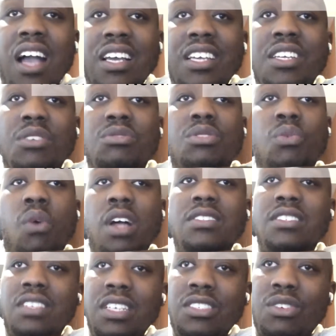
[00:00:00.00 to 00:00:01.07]
I can get used to
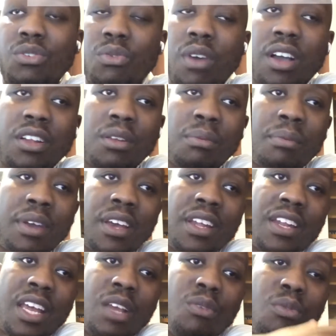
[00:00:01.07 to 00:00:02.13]
watching these on a regular,
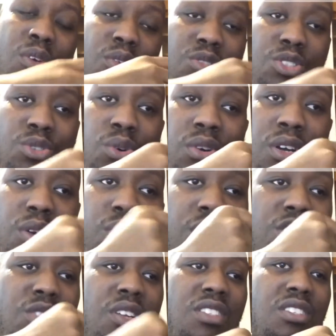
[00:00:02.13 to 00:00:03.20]
man. They real short,
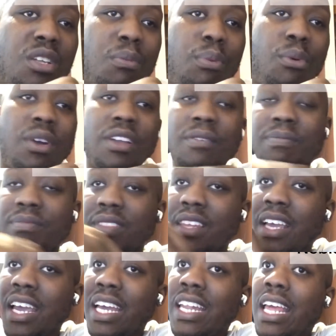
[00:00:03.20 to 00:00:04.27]
quick, straight to the point.
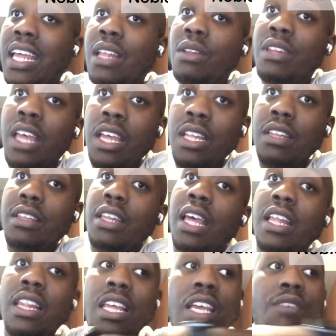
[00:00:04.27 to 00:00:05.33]
And they
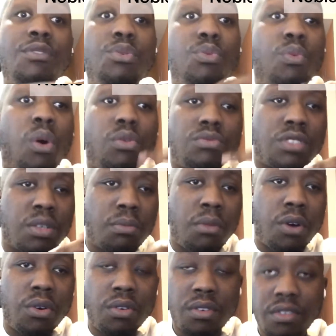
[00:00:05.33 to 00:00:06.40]
leave you wanting some
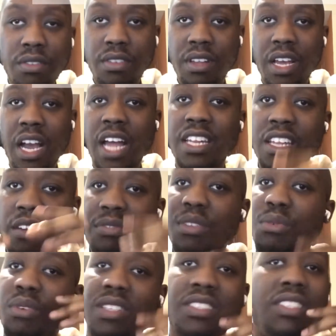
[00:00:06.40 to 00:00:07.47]
more. Like, I
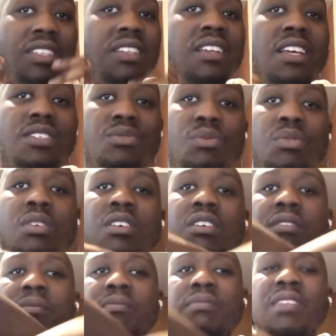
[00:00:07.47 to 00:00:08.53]
definitely wanna see the next one.
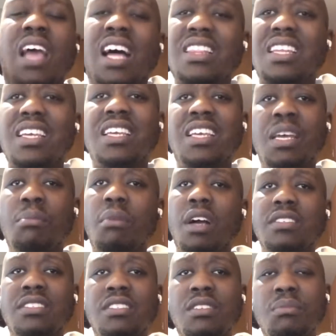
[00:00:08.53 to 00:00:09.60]
I think he
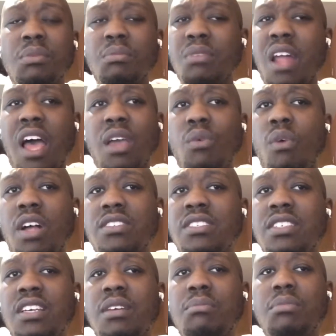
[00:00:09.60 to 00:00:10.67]
inboxed it to me, but I ain't watch
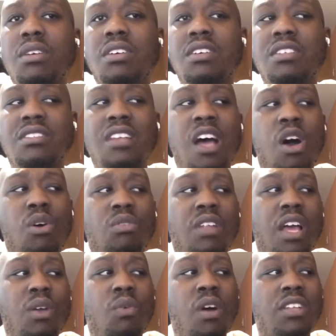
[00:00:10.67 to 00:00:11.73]
it yet because I don't
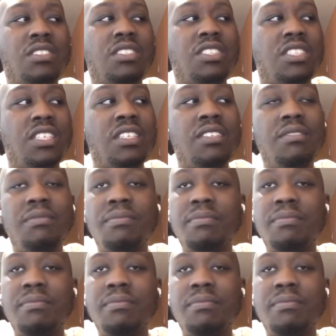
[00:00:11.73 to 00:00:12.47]
like watching shit